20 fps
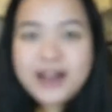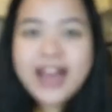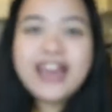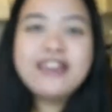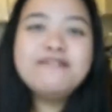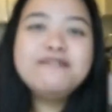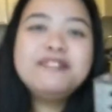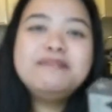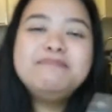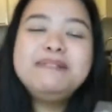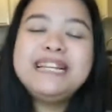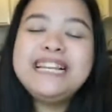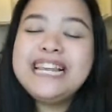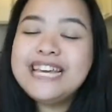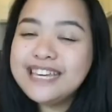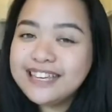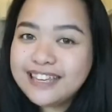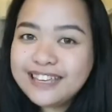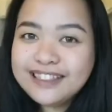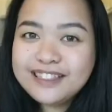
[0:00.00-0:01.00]
I will be
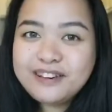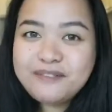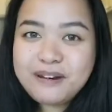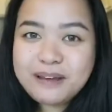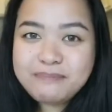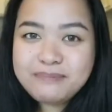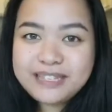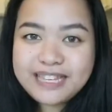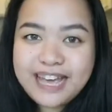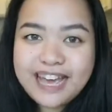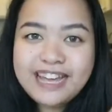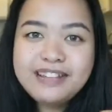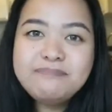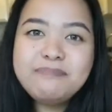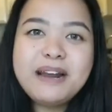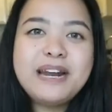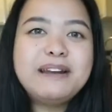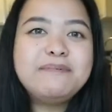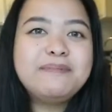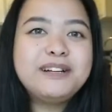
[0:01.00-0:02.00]
linking the website
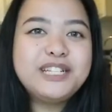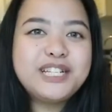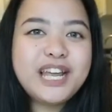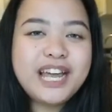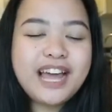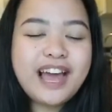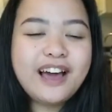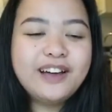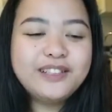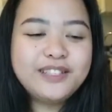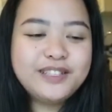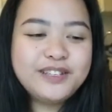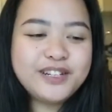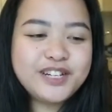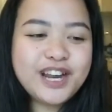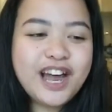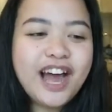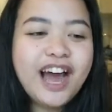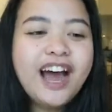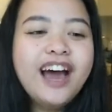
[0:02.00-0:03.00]
para ma-check out niyo
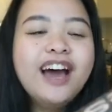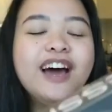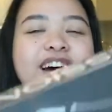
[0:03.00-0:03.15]
siya.